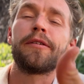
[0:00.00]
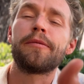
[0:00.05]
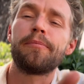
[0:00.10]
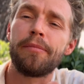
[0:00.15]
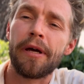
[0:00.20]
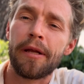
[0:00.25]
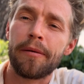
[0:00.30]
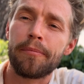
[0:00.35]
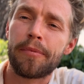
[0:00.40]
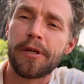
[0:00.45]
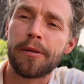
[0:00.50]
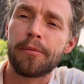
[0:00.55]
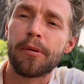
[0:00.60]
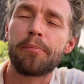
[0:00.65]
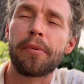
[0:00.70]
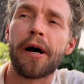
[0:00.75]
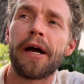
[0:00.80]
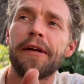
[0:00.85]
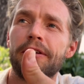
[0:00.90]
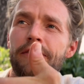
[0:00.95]
in people
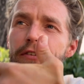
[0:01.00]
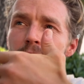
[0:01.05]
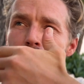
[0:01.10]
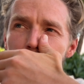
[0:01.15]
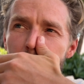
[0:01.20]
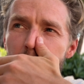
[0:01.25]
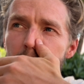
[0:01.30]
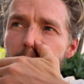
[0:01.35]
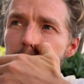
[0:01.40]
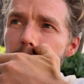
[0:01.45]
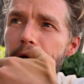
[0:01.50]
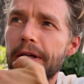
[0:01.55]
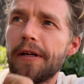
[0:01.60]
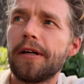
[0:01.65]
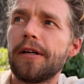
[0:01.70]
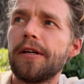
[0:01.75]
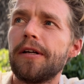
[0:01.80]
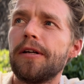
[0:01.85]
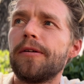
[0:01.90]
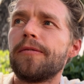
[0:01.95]
buying this car.
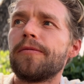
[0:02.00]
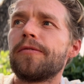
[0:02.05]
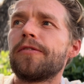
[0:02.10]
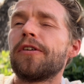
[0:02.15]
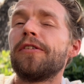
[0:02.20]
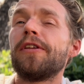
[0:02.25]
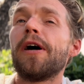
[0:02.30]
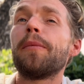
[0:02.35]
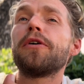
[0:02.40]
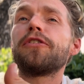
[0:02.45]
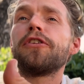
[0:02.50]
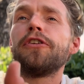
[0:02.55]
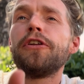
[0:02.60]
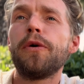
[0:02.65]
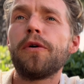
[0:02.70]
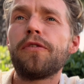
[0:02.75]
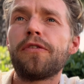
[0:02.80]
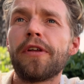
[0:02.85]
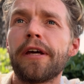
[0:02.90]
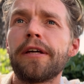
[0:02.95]
So that was a
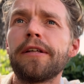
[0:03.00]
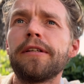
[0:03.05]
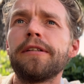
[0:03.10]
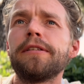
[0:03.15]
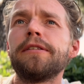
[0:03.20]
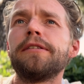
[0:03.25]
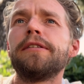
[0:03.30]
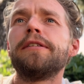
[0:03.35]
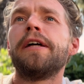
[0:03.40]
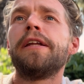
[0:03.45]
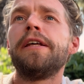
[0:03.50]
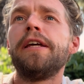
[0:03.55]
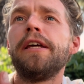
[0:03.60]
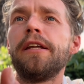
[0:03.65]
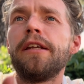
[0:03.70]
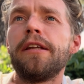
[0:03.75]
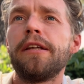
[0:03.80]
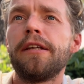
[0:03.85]
new thing that he